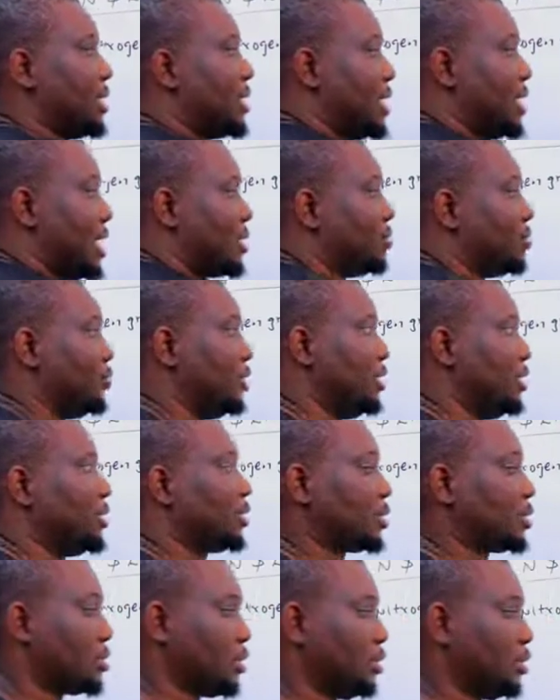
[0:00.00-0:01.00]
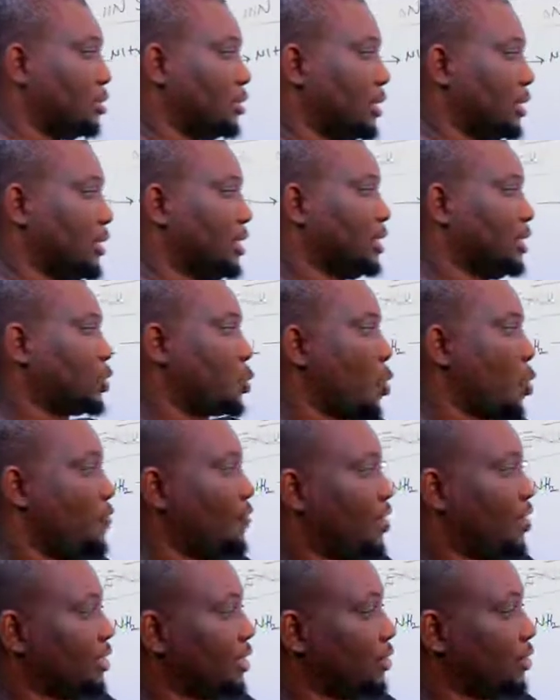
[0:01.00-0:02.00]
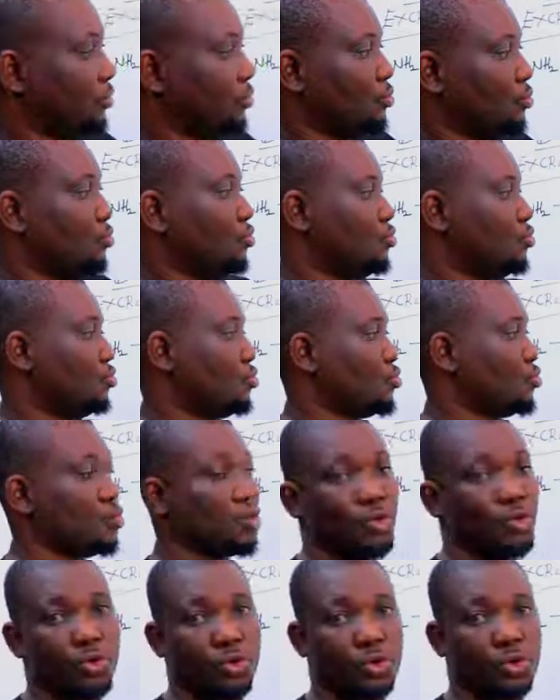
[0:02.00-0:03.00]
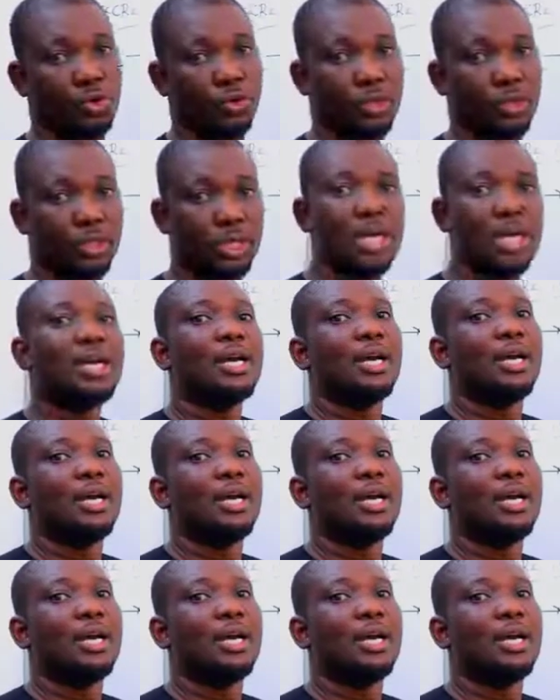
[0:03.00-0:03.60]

glycogen store is converted to glucose.